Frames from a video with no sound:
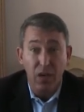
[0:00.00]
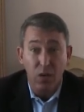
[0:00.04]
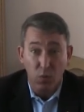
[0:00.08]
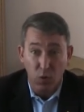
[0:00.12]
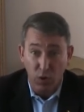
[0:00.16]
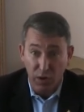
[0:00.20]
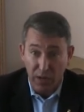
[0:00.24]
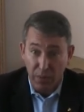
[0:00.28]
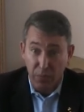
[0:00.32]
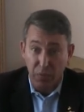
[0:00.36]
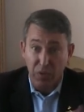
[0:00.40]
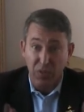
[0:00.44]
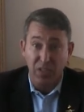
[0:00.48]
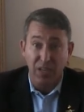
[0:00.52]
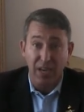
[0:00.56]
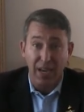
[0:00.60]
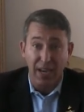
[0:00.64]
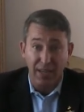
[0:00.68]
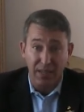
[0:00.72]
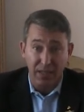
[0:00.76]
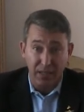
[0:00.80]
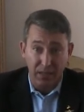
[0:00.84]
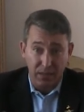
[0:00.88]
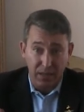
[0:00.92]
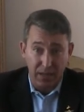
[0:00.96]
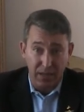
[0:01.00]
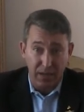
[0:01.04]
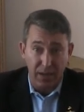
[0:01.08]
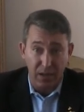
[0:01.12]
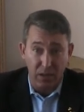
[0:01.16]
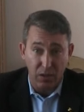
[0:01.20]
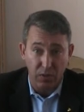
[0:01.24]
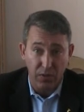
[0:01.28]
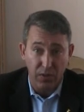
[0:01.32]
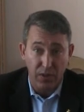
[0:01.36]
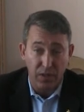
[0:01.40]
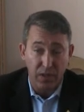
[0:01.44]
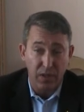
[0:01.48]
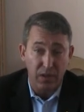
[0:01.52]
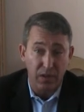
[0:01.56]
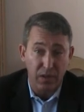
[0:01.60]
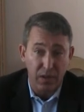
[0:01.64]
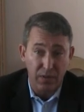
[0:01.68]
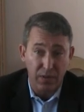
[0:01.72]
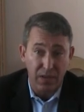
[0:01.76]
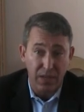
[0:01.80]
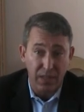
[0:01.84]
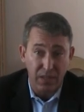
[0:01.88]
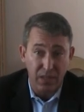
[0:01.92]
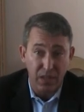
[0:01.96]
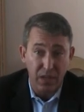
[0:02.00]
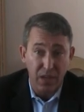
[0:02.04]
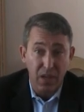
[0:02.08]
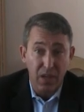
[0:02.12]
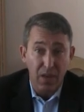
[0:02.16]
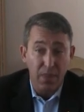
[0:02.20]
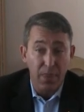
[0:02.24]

where he presided and held the event,